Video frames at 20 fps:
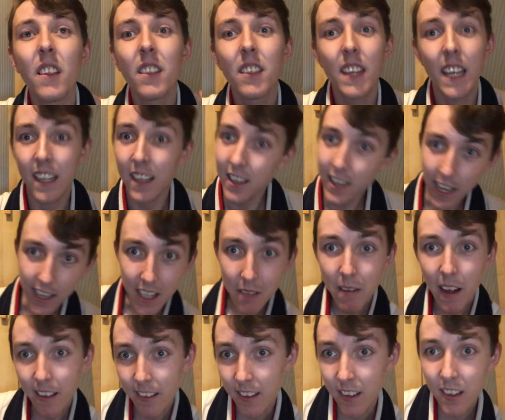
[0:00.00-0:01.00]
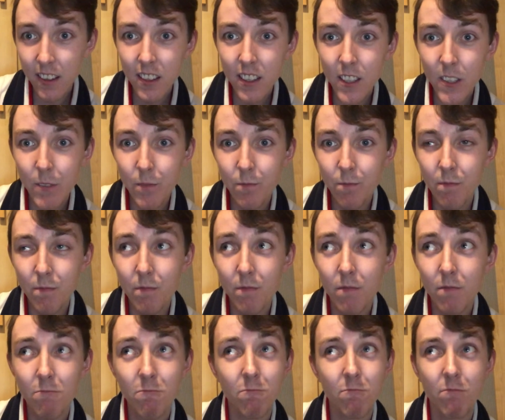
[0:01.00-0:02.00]
Did send a message.
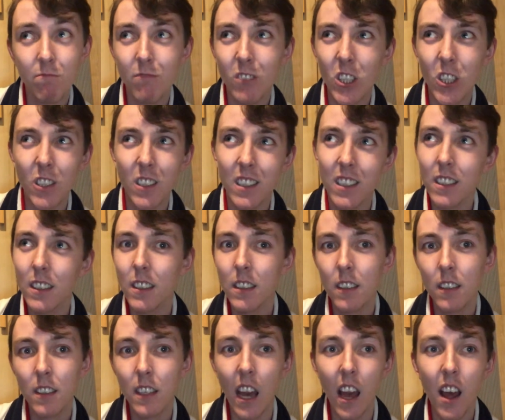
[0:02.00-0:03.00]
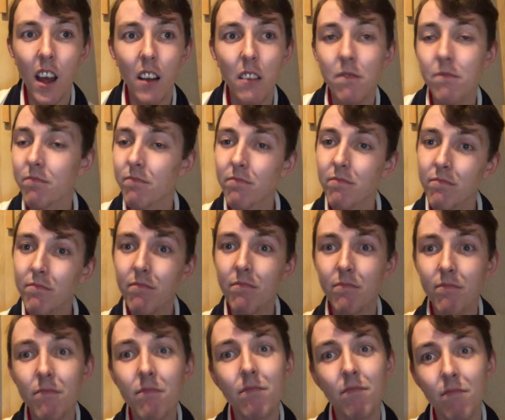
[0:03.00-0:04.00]
Yeah.
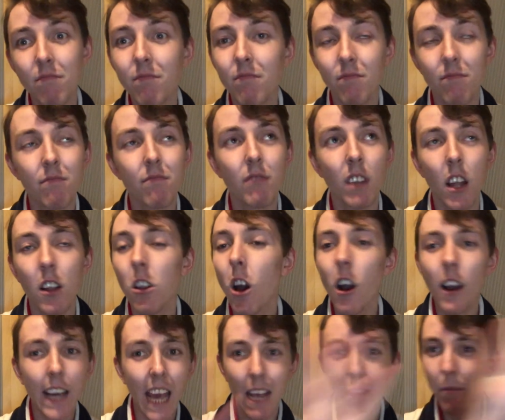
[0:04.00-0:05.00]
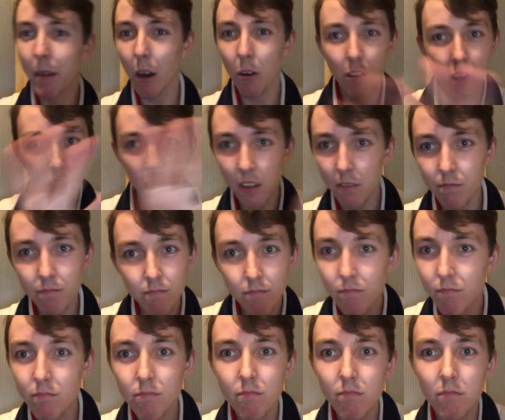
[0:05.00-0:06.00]
Nothing came about it,
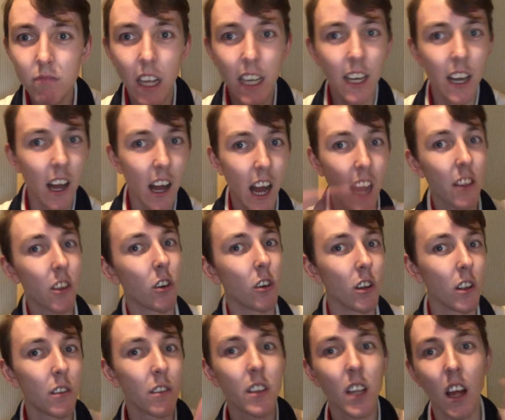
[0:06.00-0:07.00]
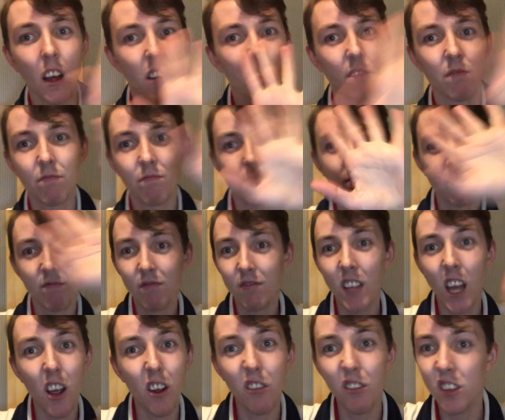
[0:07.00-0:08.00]
like, at all, so
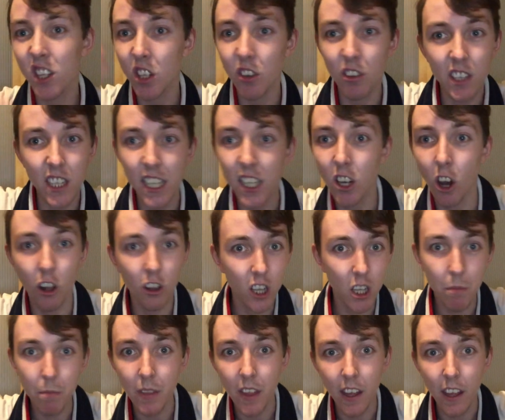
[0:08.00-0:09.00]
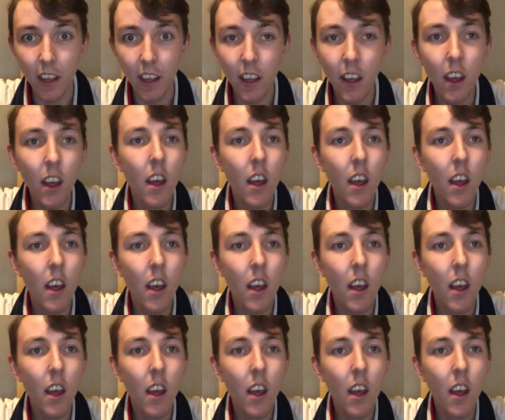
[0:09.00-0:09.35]
no juicy gossip there.